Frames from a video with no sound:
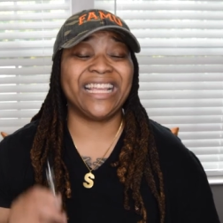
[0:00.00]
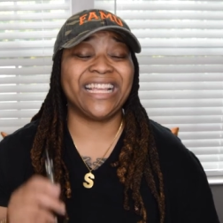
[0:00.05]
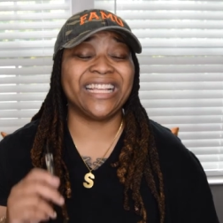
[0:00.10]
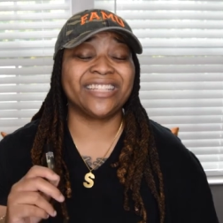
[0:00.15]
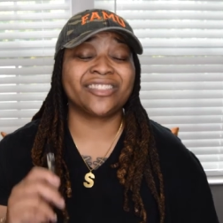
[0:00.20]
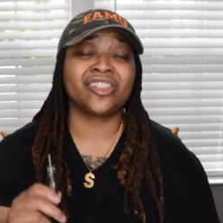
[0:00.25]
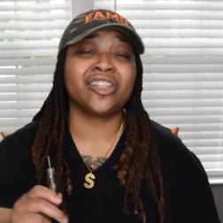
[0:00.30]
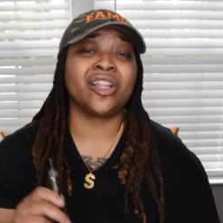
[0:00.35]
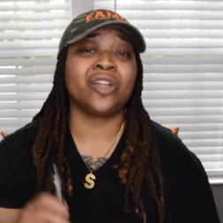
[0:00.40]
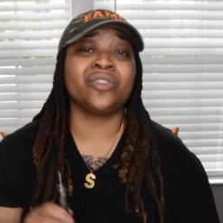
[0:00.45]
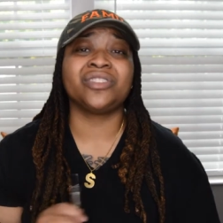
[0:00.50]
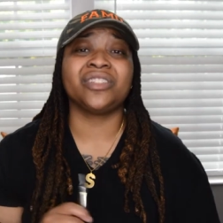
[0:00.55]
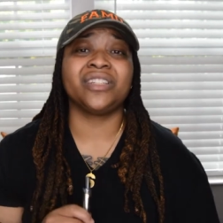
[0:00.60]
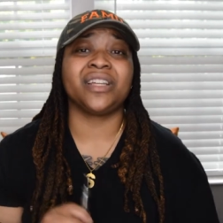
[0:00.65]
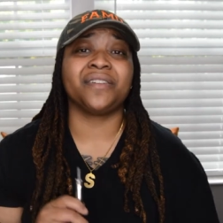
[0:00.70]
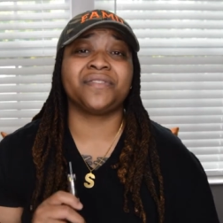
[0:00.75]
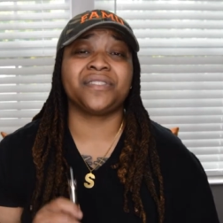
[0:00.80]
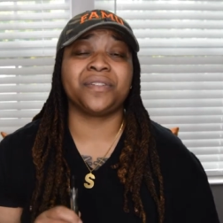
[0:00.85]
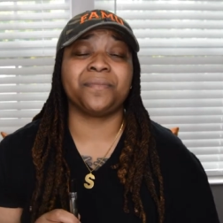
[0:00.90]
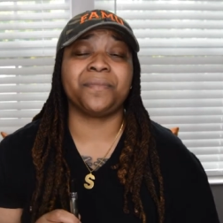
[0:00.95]
It's close
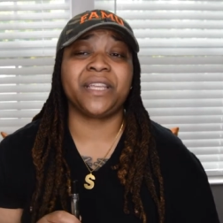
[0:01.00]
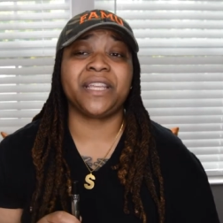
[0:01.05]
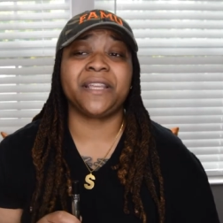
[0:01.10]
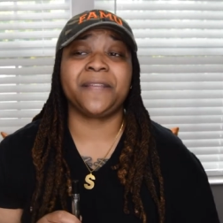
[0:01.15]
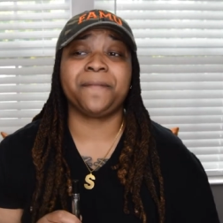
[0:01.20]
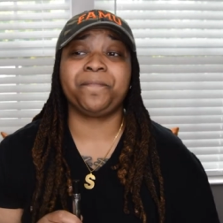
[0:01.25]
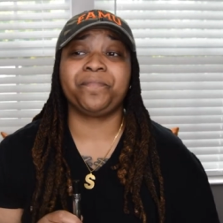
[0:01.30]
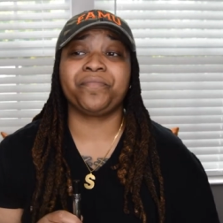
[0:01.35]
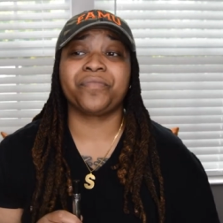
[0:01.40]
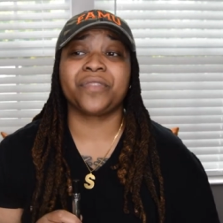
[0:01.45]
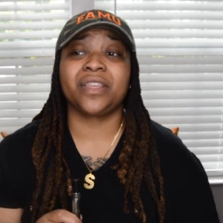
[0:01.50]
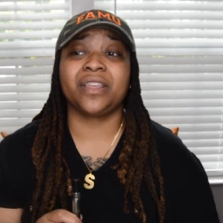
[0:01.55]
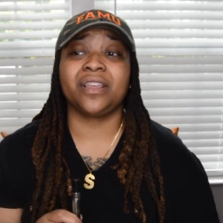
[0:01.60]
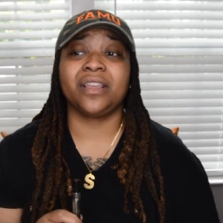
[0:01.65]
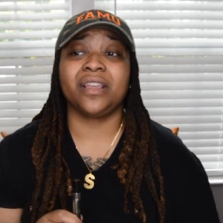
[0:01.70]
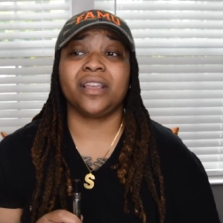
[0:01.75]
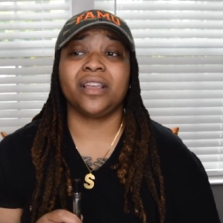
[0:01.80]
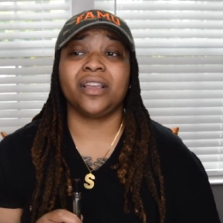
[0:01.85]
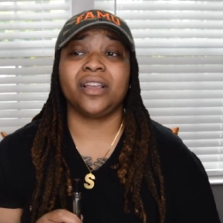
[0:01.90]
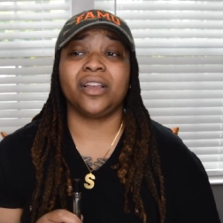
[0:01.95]
enough to me
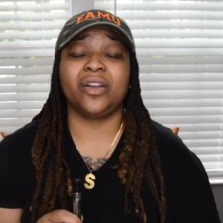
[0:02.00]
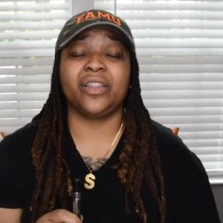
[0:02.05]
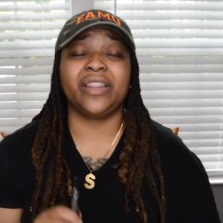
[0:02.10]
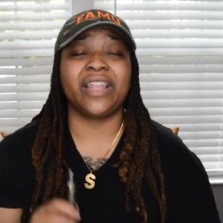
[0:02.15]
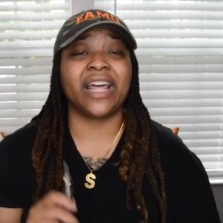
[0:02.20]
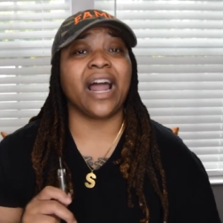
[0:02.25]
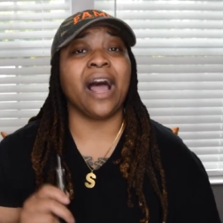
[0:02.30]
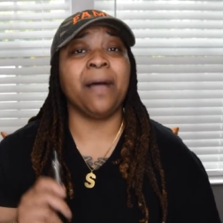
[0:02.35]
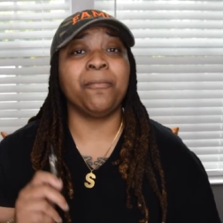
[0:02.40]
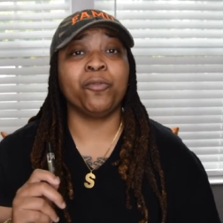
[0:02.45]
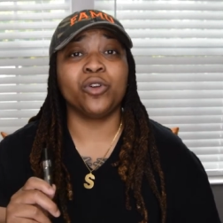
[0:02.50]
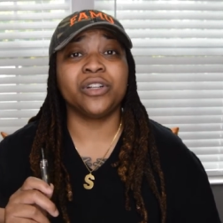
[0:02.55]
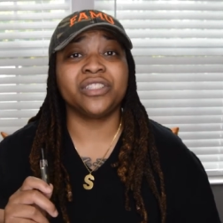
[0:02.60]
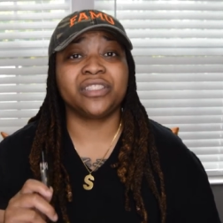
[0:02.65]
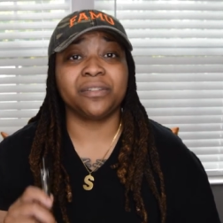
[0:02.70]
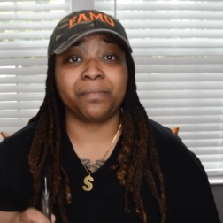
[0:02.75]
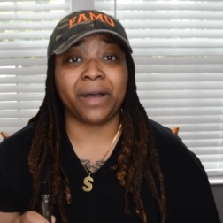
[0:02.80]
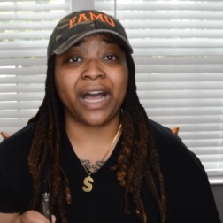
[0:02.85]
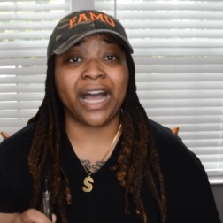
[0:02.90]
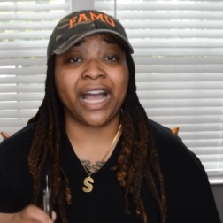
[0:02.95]
that I'm
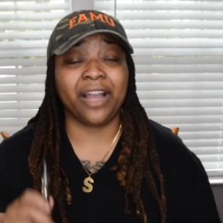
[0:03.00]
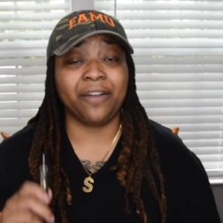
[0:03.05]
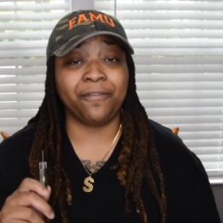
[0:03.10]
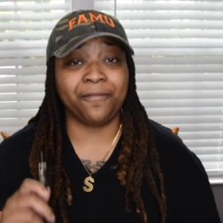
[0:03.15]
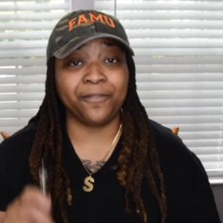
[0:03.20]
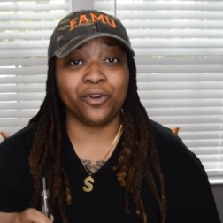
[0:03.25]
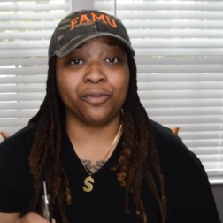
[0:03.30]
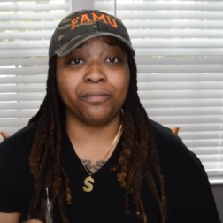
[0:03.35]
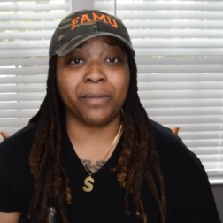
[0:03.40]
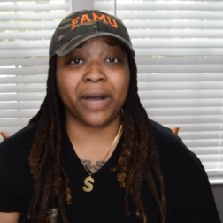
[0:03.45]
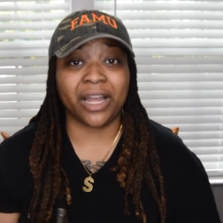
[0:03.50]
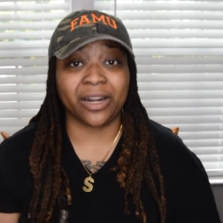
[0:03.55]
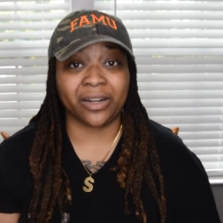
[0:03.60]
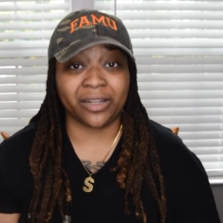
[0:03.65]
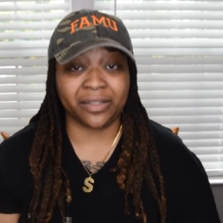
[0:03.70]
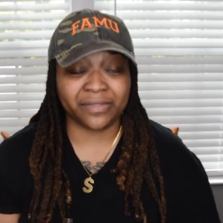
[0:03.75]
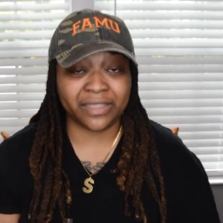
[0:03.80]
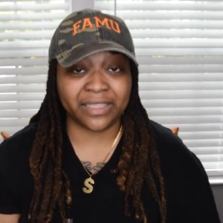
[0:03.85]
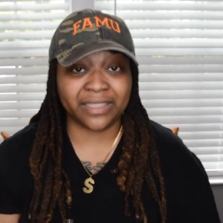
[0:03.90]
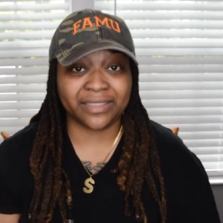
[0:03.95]
going to buy a full
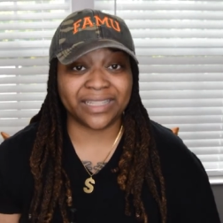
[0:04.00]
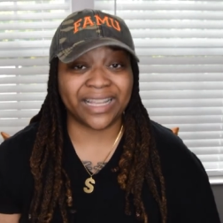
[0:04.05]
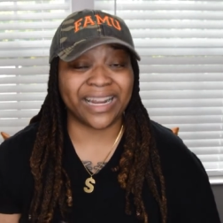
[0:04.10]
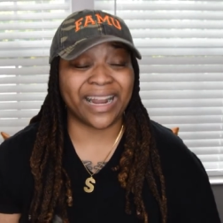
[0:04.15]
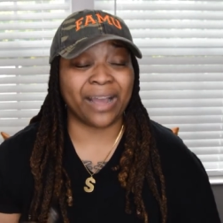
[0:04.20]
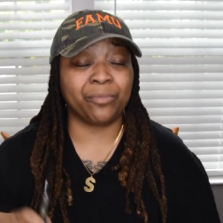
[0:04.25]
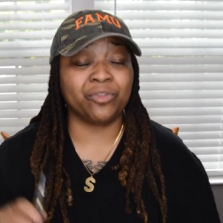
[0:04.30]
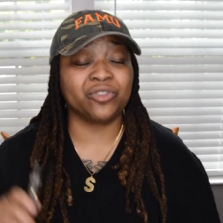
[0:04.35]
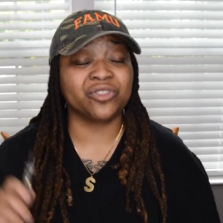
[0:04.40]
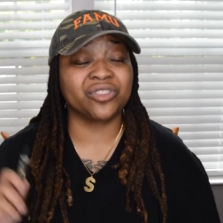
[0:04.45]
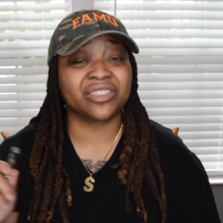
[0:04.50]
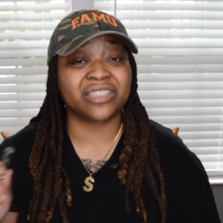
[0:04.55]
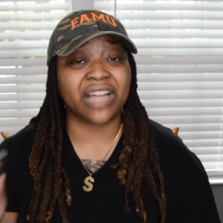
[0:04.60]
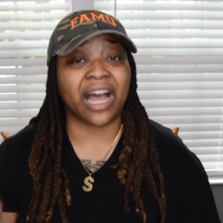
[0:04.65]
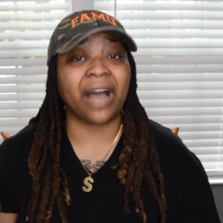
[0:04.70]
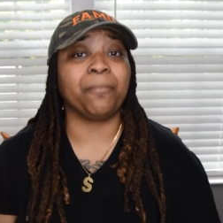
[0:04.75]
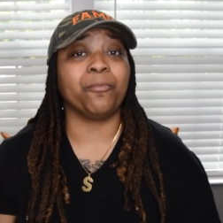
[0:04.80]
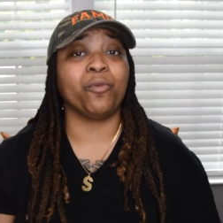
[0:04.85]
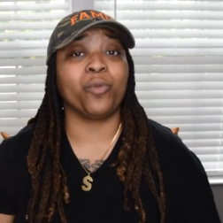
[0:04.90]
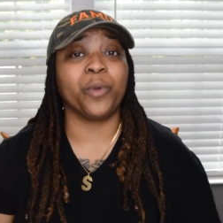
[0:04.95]
bottle of this and I will
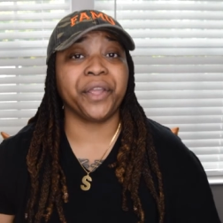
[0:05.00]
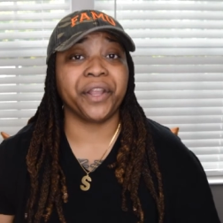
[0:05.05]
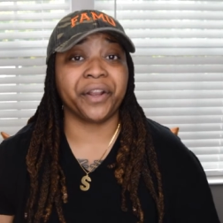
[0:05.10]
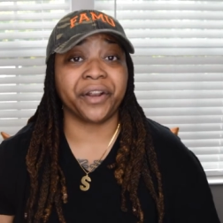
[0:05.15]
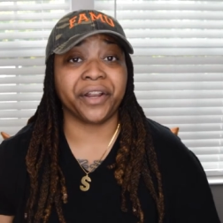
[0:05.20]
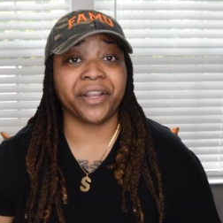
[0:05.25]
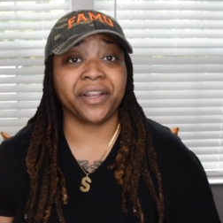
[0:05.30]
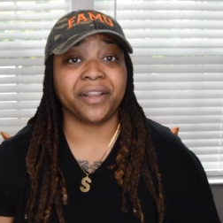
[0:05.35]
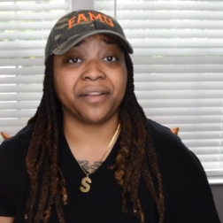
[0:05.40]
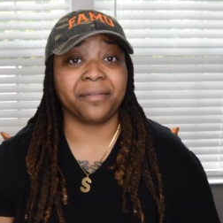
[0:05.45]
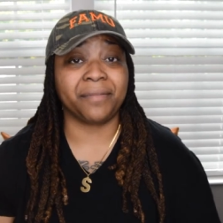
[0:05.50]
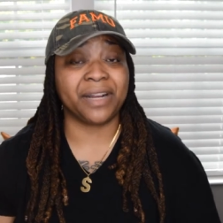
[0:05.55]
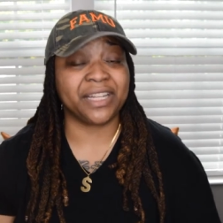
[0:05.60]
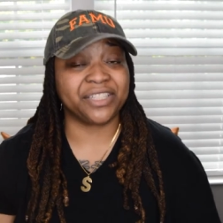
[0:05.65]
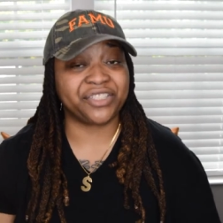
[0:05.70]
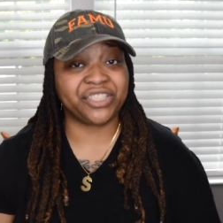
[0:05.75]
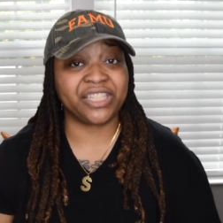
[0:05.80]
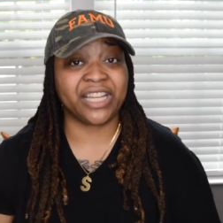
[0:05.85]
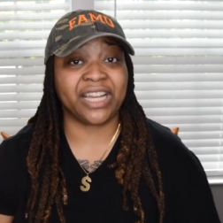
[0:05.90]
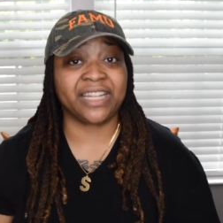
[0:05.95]
stop wearing
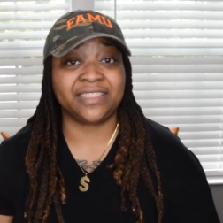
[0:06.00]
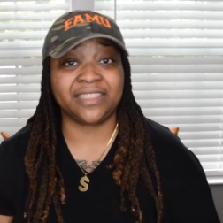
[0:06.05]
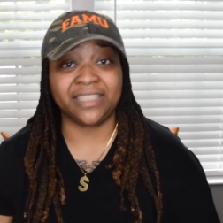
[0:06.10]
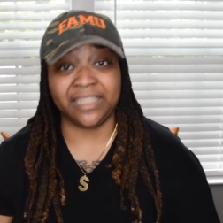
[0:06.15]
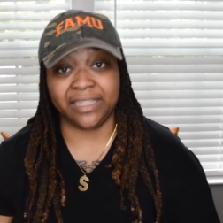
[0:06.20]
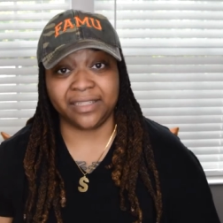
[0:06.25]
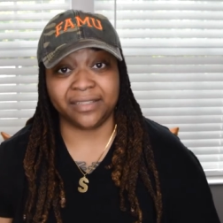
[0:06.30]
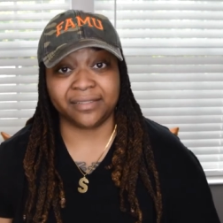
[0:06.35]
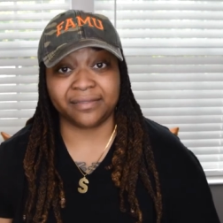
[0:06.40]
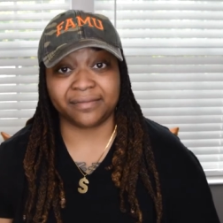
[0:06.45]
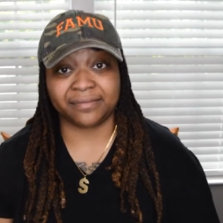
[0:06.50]
my GIT.